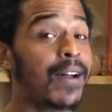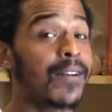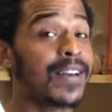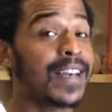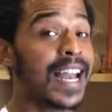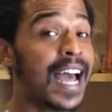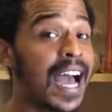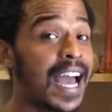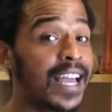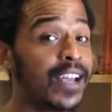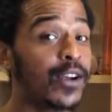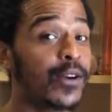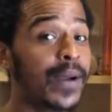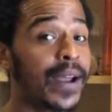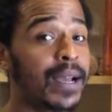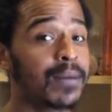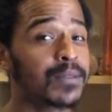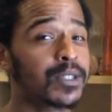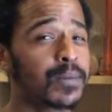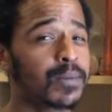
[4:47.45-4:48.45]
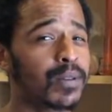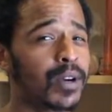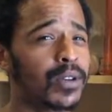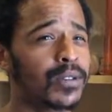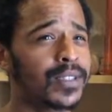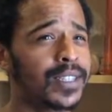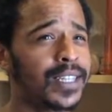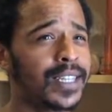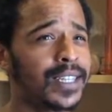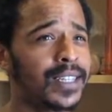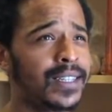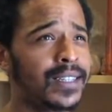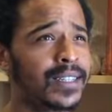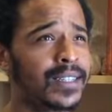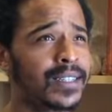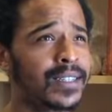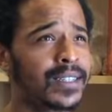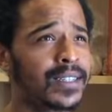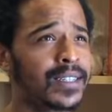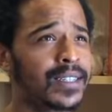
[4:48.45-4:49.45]
9 grams of protein,
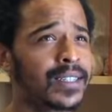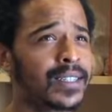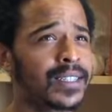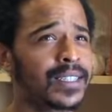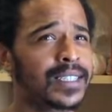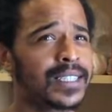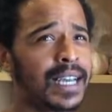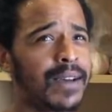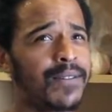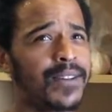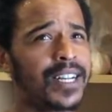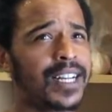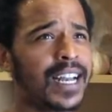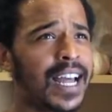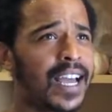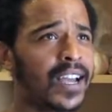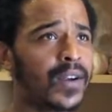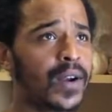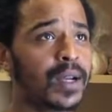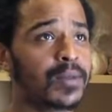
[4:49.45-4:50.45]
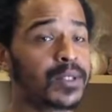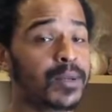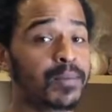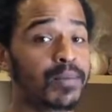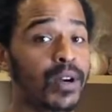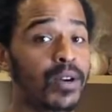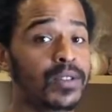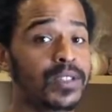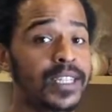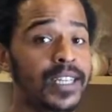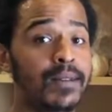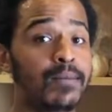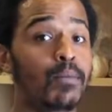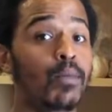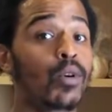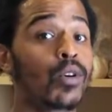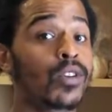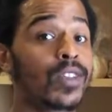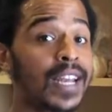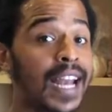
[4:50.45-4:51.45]
7 to 9 grams of protein,
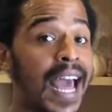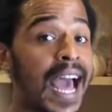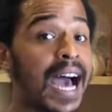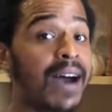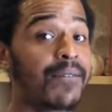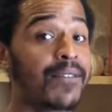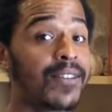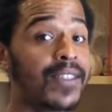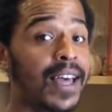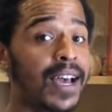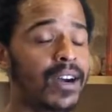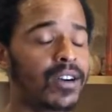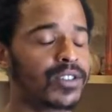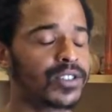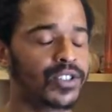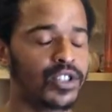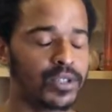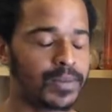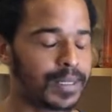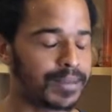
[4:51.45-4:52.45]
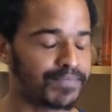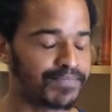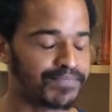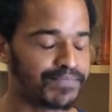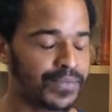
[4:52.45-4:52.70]
more than half of that, or excuse me,